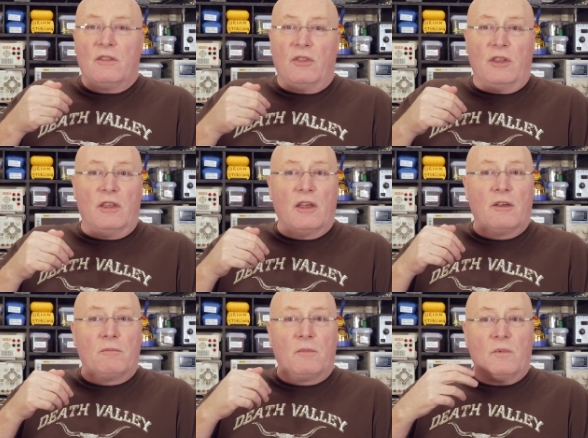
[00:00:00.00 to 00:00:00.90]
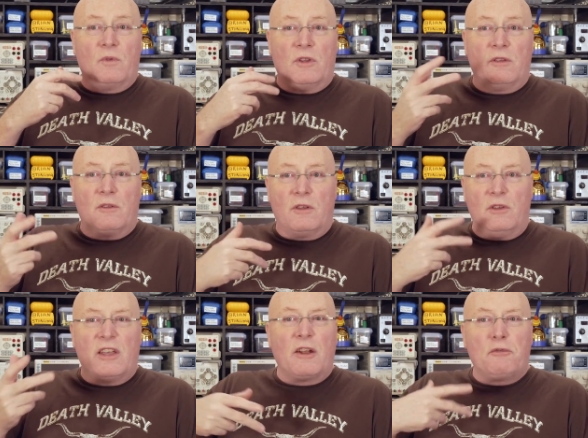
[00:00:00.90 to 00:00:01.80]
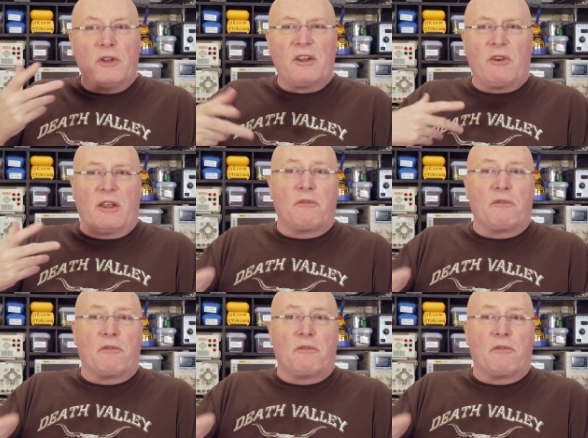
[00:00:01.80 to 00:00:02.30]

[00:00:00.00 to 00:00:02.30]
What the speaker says: you get a flickering